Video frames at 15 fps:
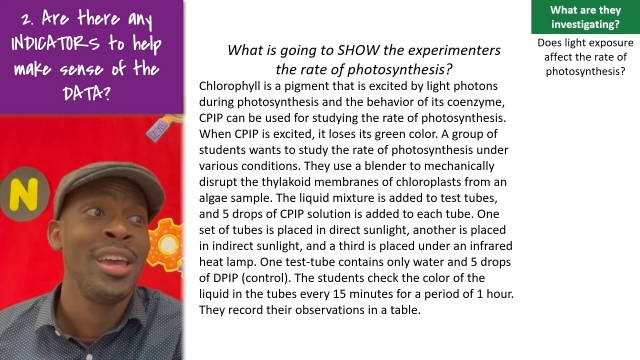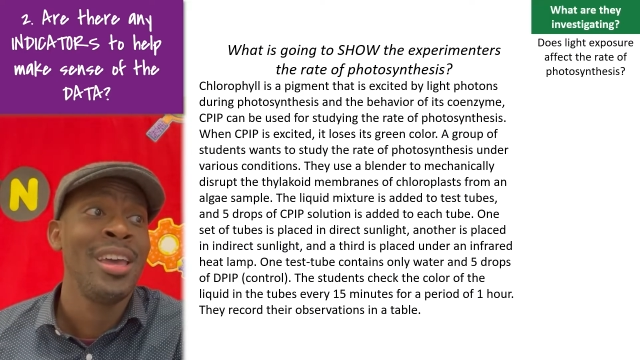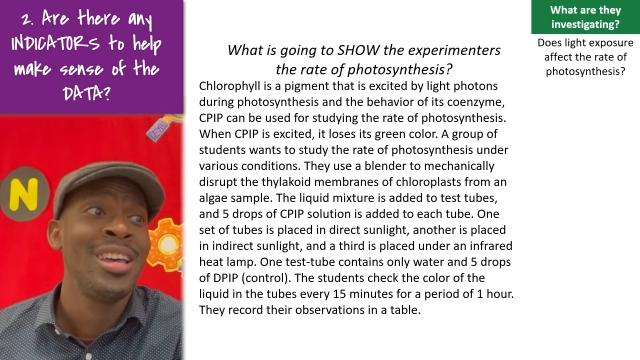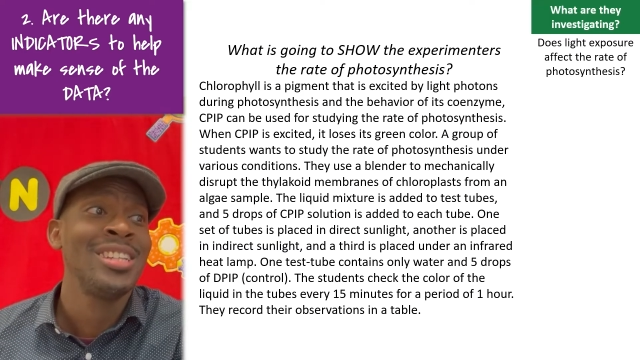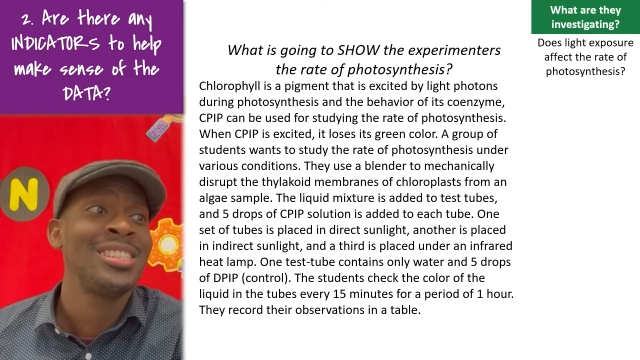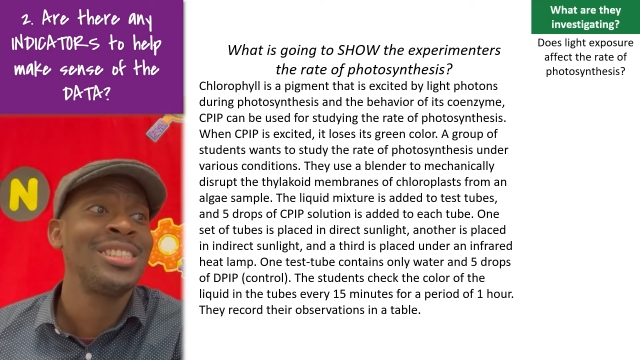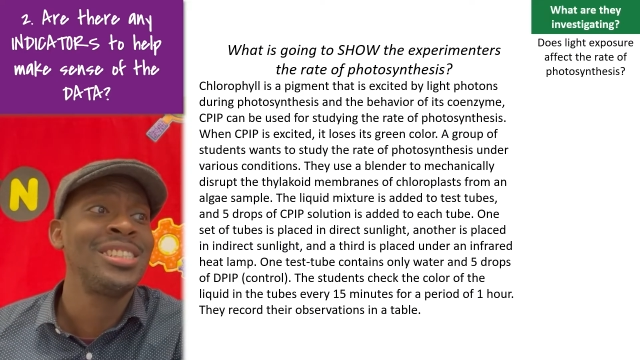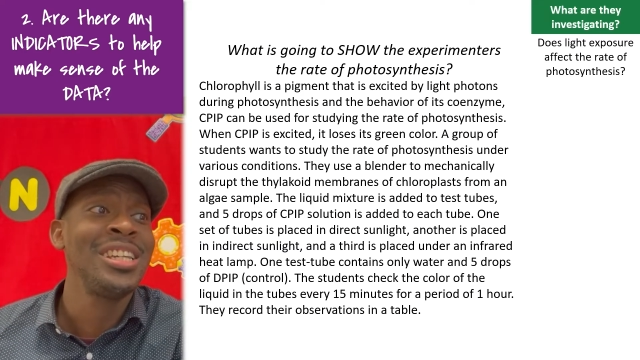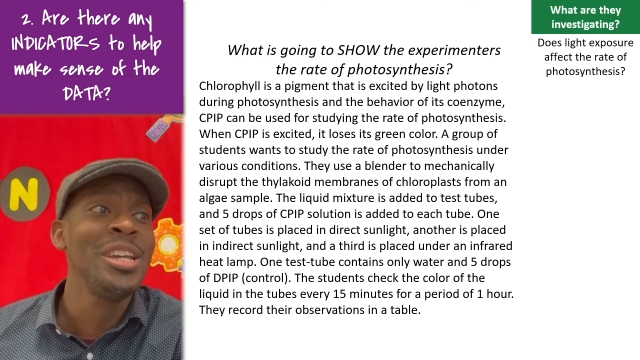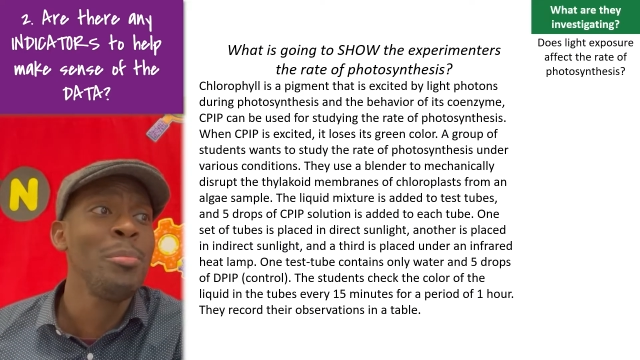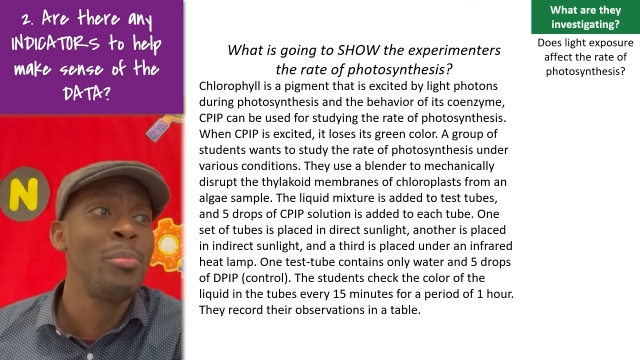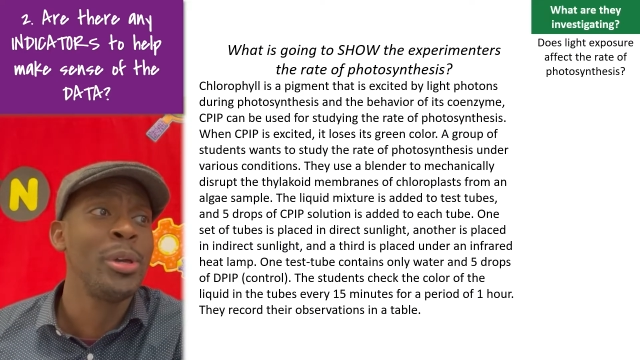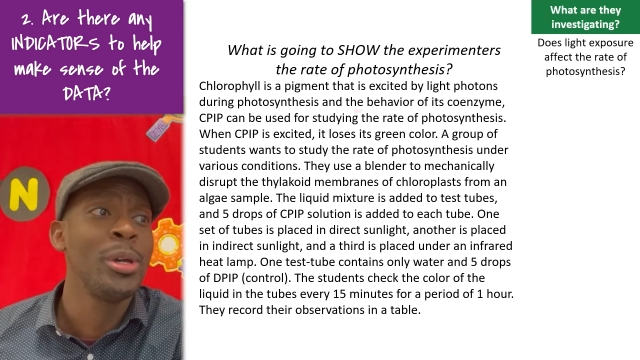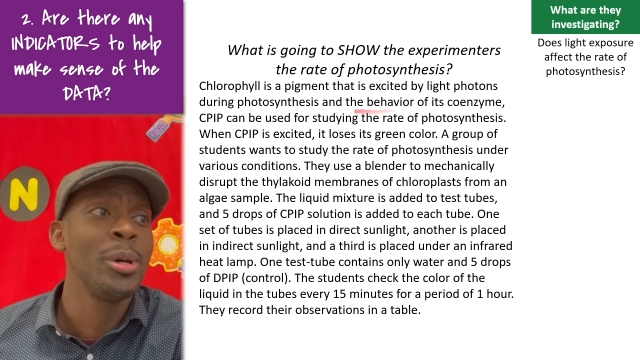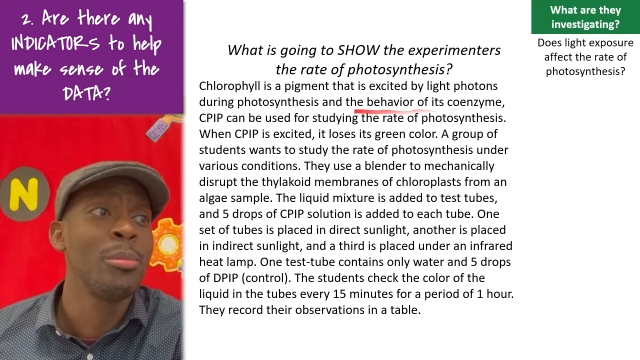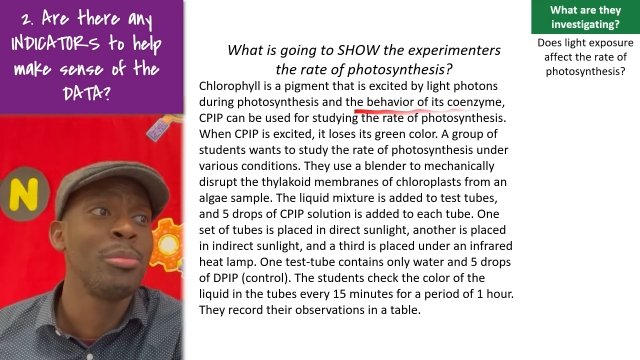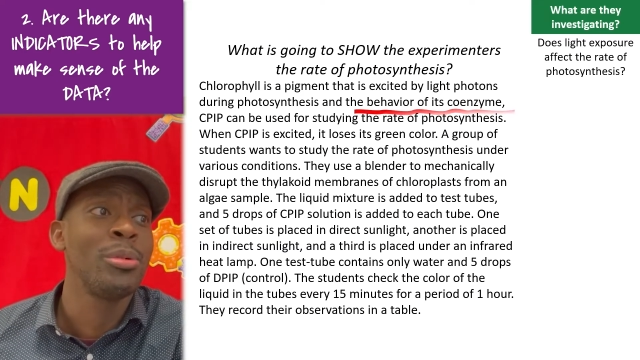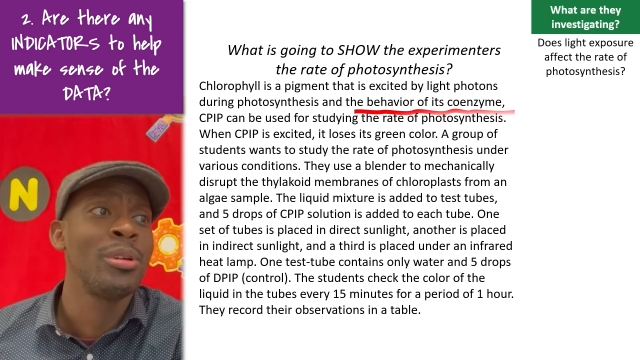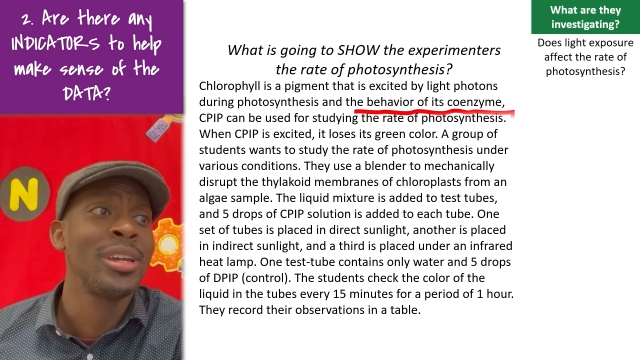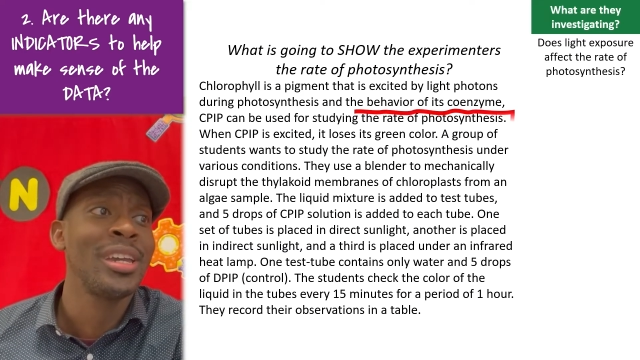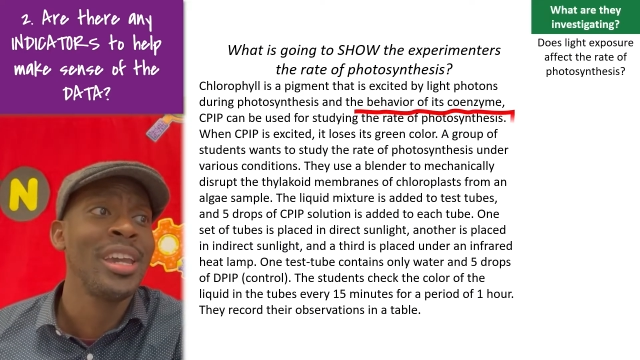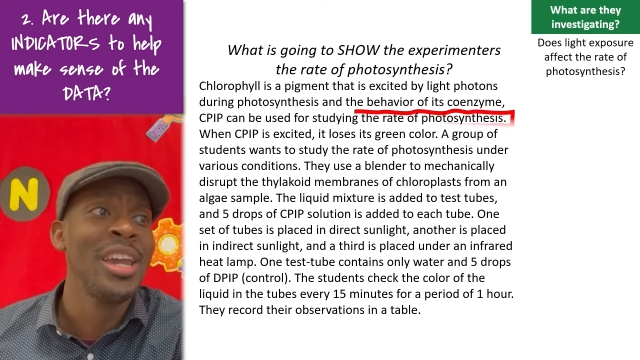CPIP
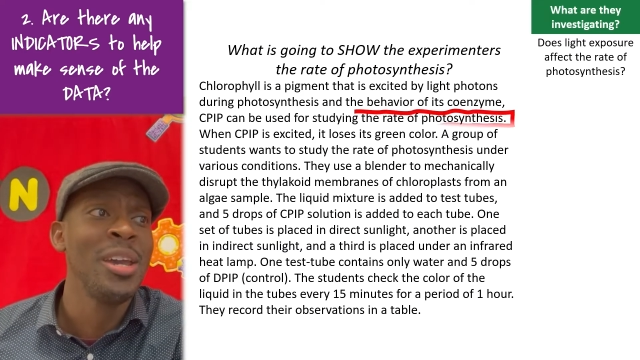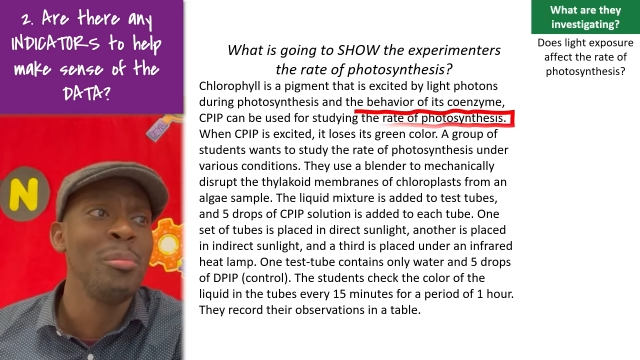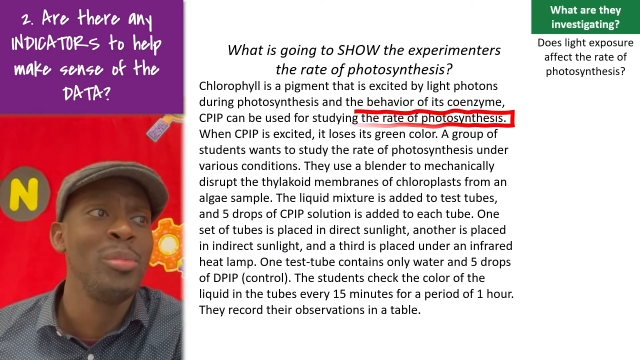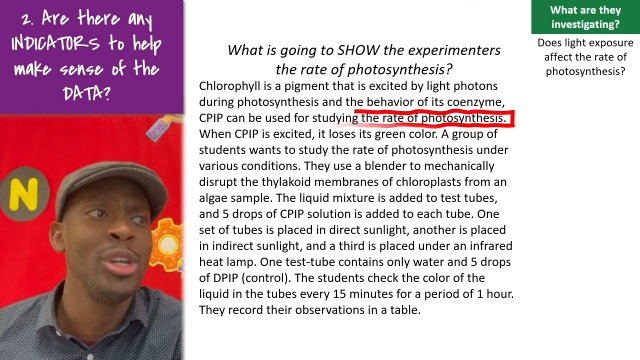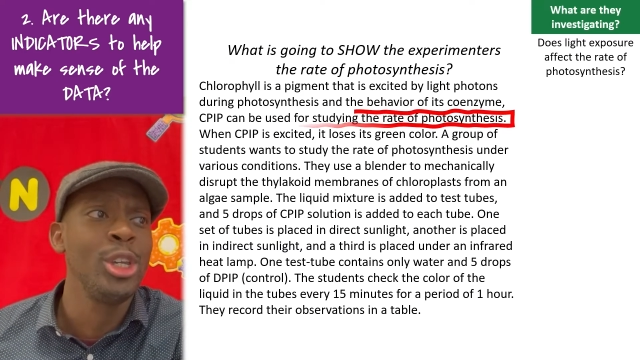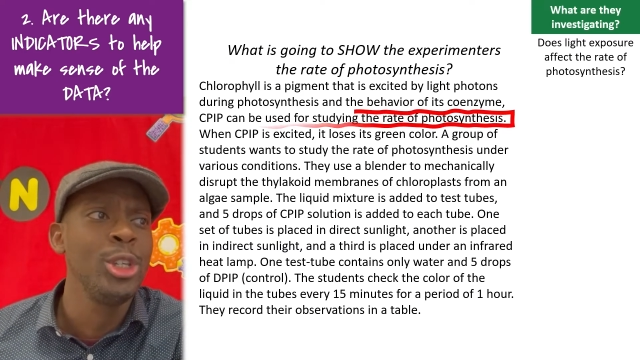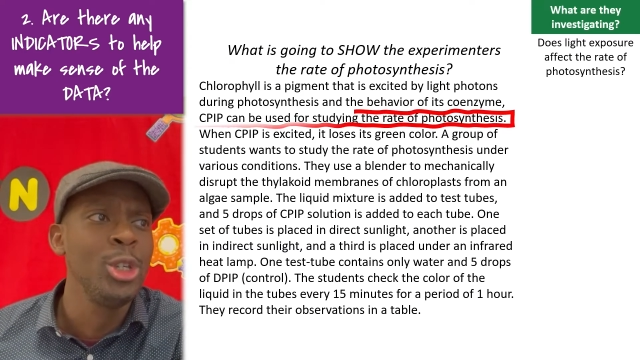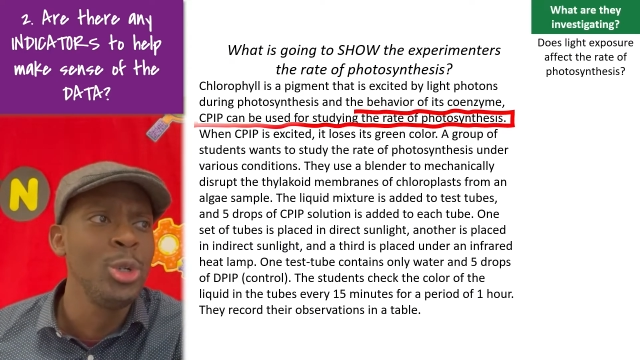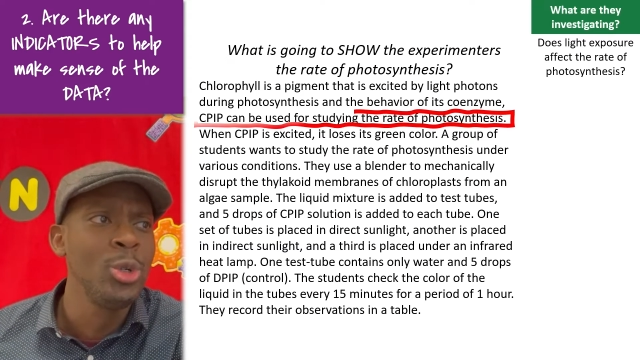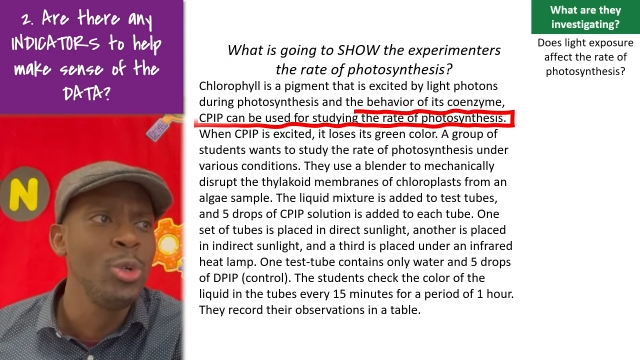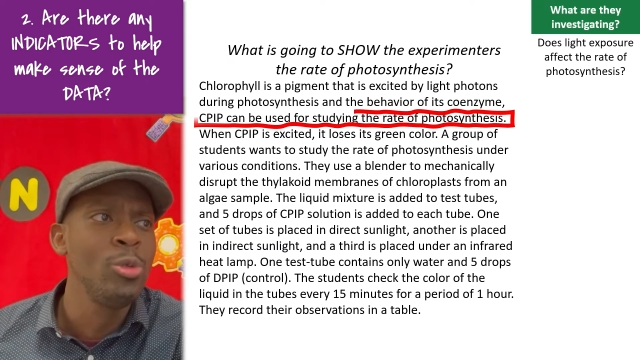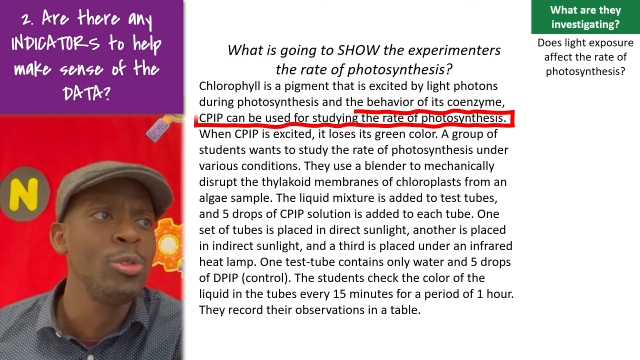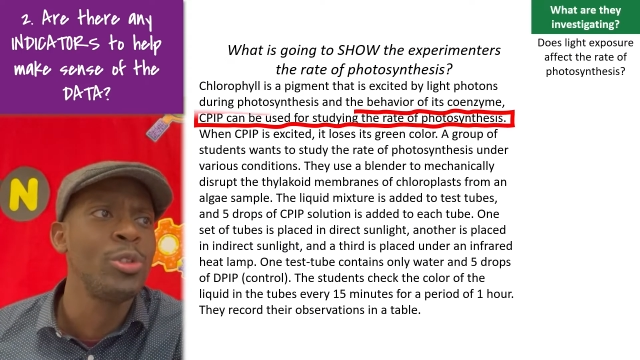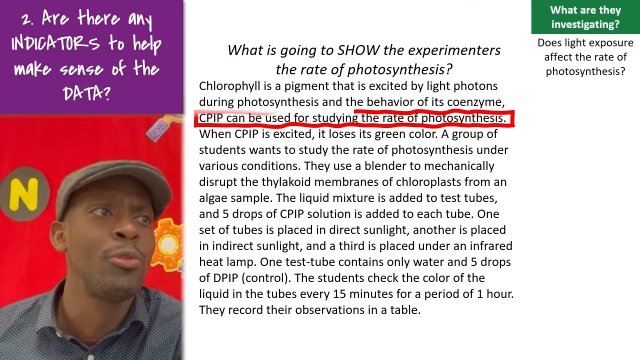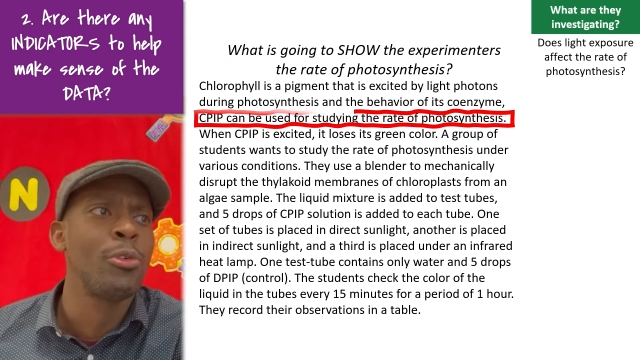can be used